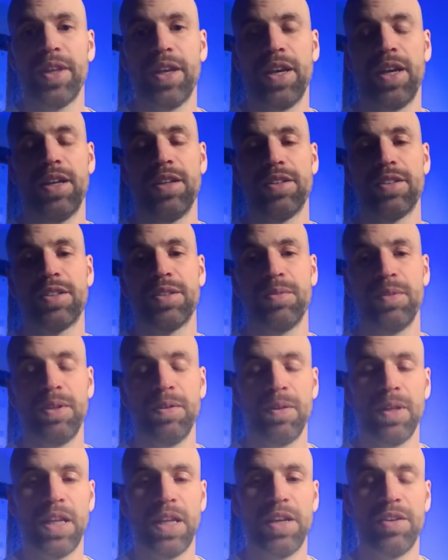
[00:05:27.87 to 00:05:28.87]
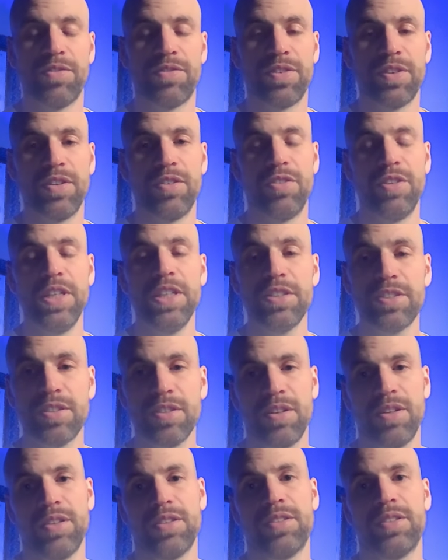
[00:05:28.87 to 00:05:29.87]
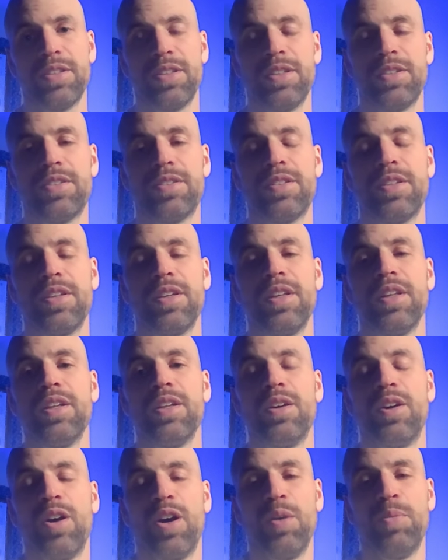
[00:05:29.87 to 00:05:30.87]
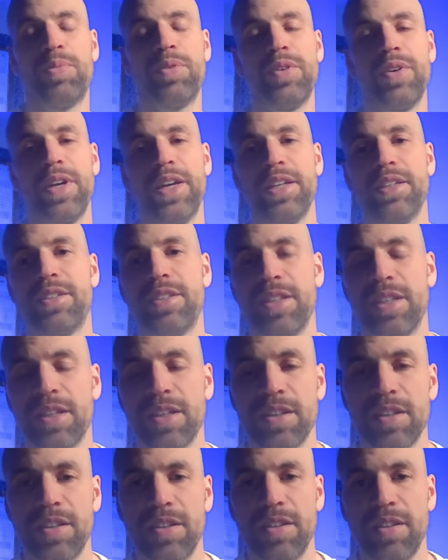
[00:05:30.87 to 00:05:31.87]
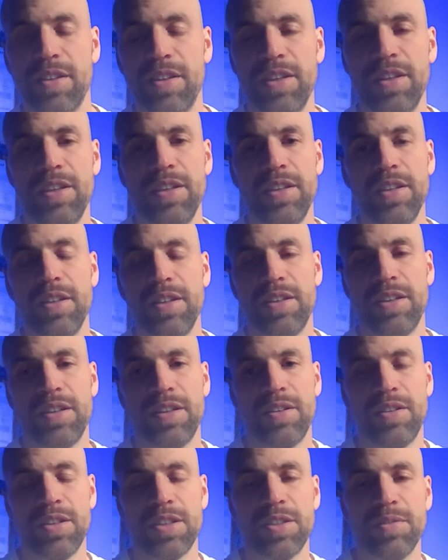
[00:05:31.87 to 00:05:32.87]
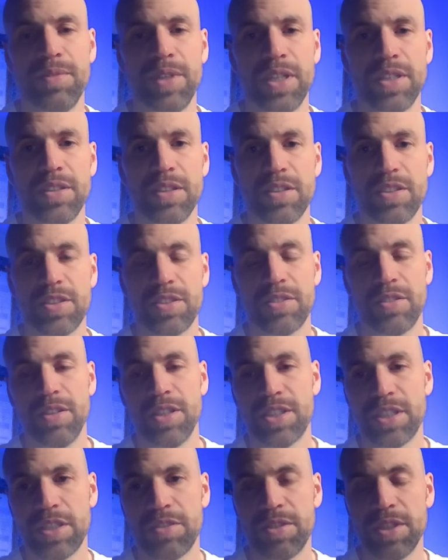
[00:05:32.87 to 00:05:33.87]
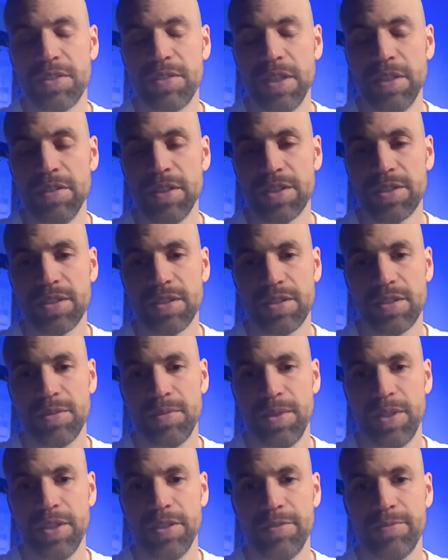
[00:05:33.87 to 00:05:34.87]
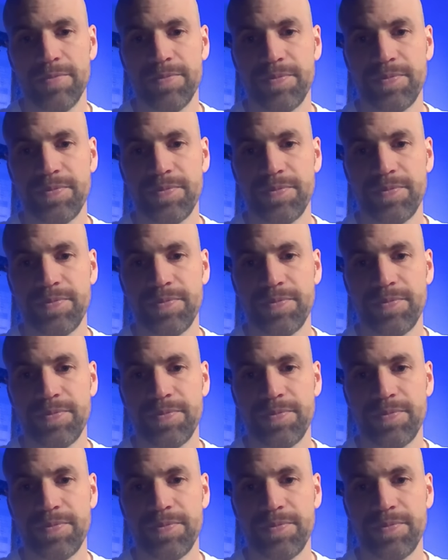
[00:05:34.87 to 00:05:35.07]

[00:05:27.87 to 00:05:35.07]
And we will have resources operating the automated storage and retrieval system here.